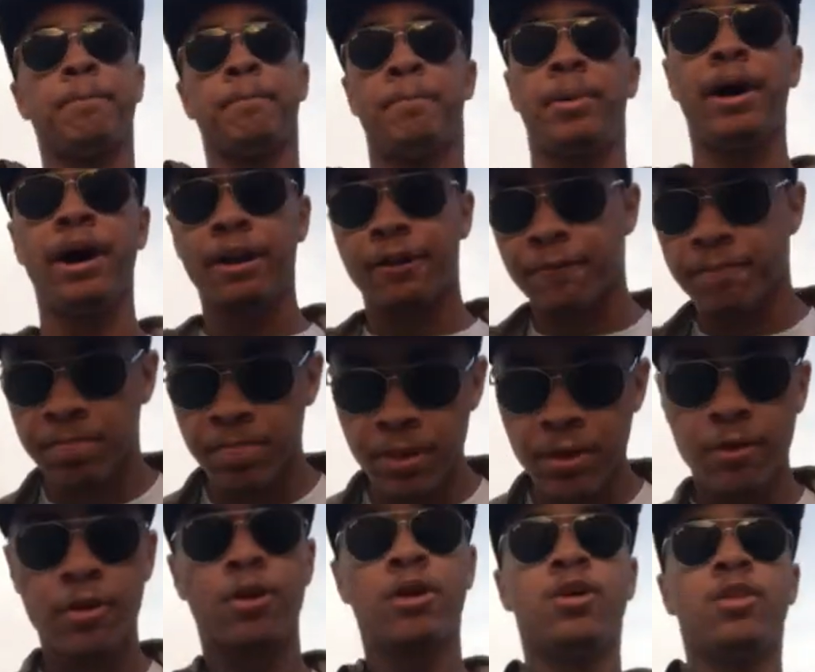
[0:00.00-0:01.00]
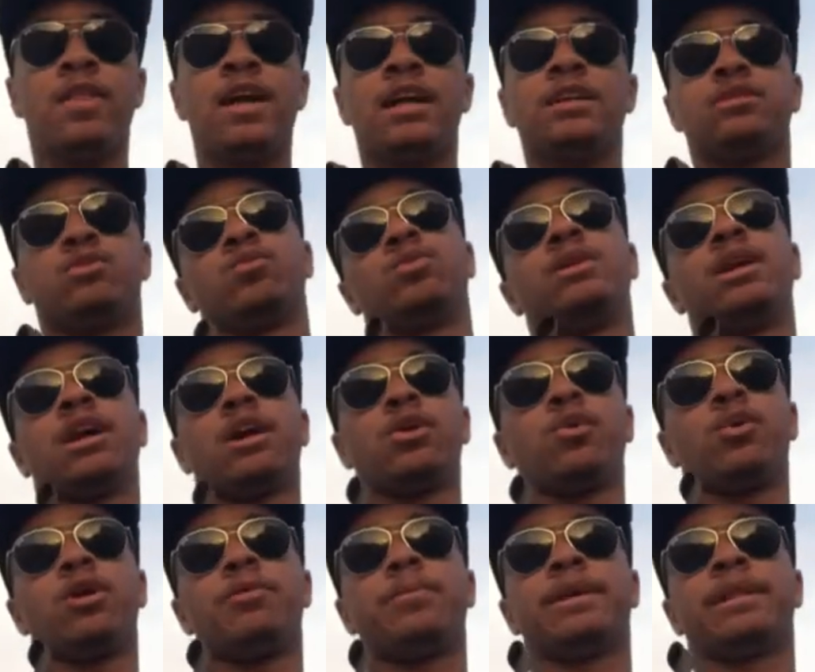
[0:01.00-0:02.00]
But that we're not going
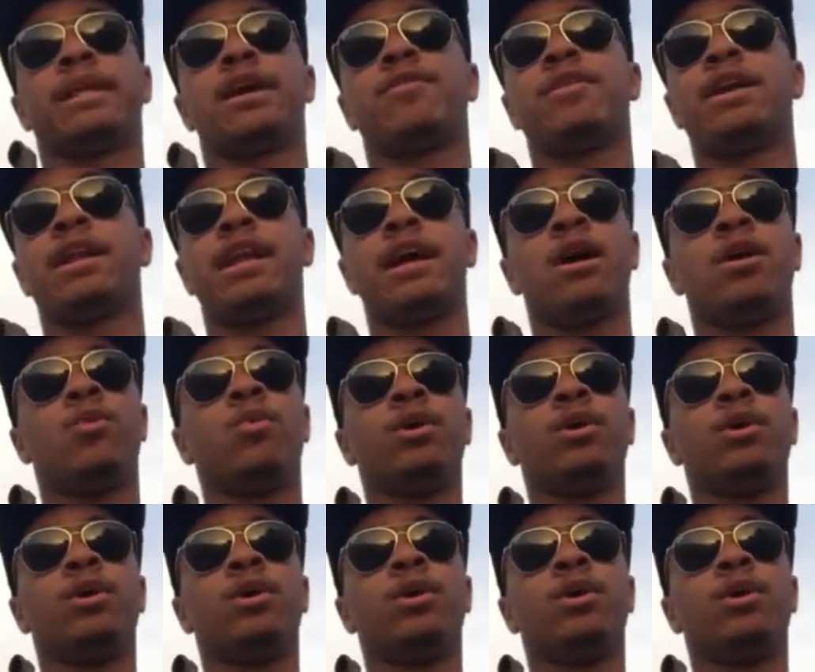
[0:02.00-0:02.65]
to worry about that right now.